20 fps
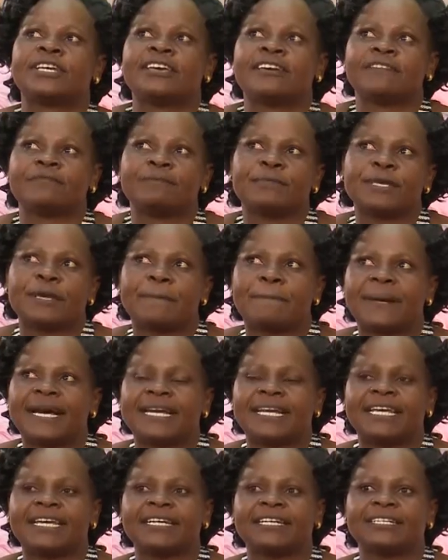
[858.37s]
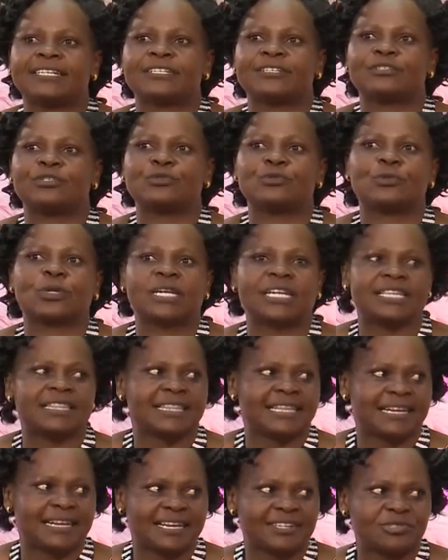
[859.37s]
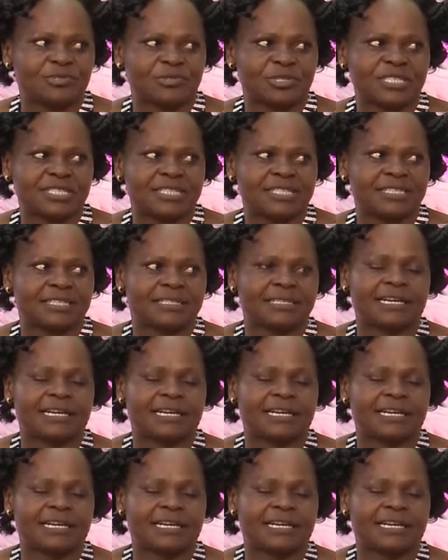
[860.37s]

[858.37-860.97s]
gave me a burden to clean the latrine.